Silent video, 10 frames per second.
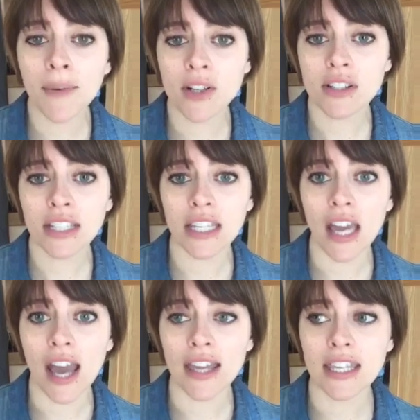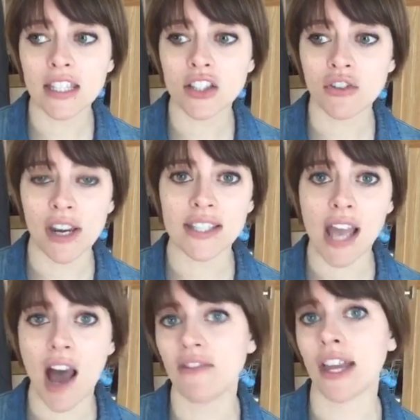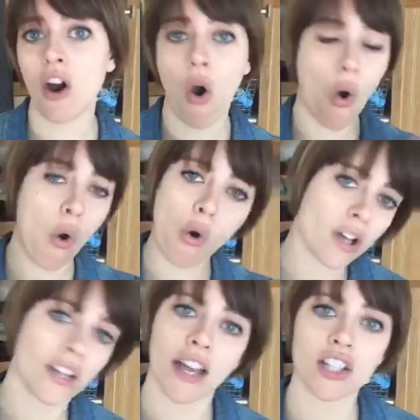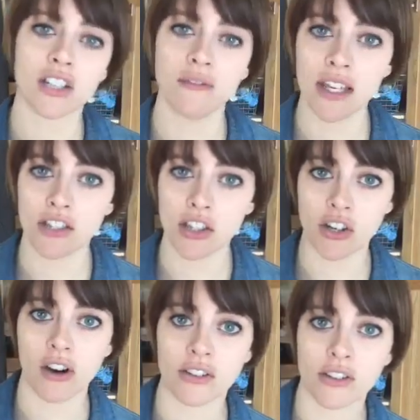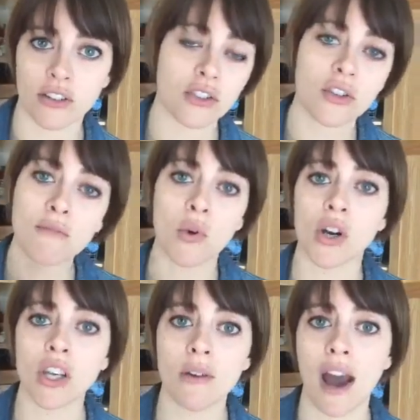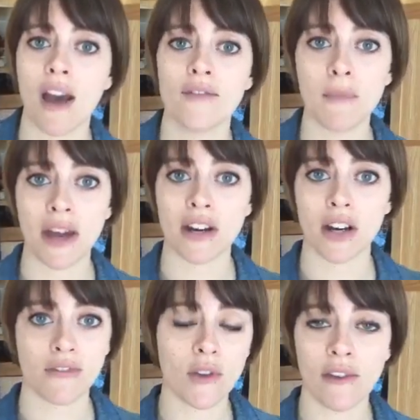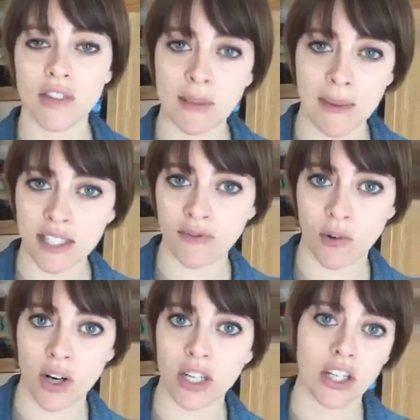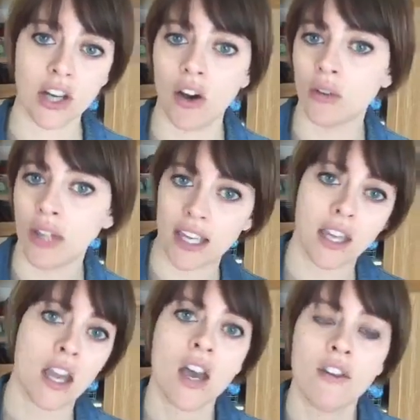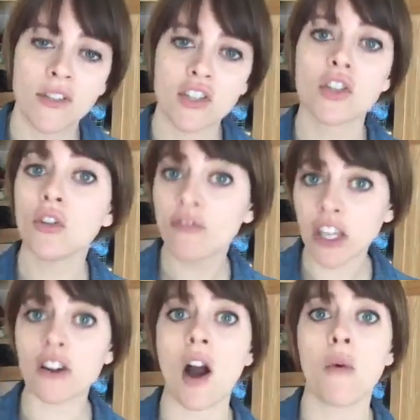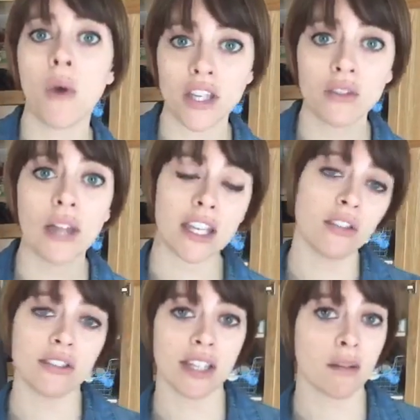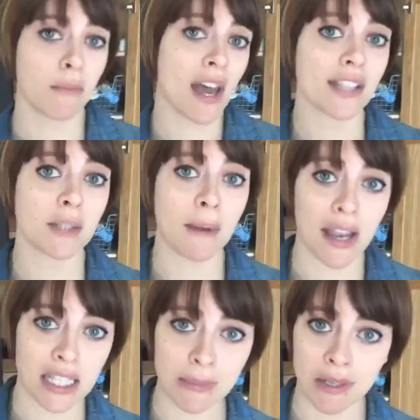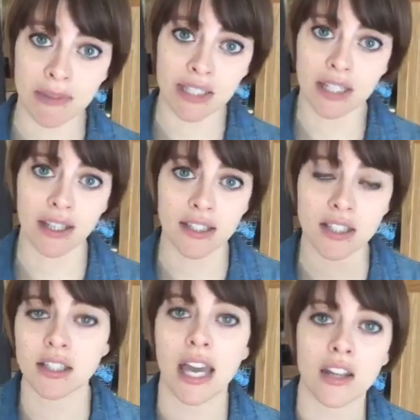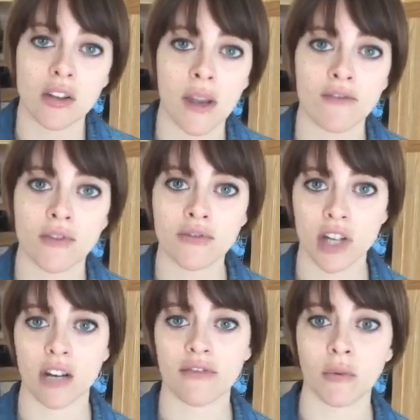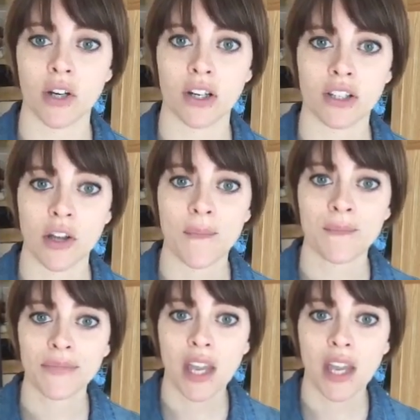personally, I think it's great to have like a whole collection of things in your arsenal. So the more you have, the better. If you have the space for it, you know, like just you'll figure out what you like using the best by experimenting. That's kind of the way food photography works. So,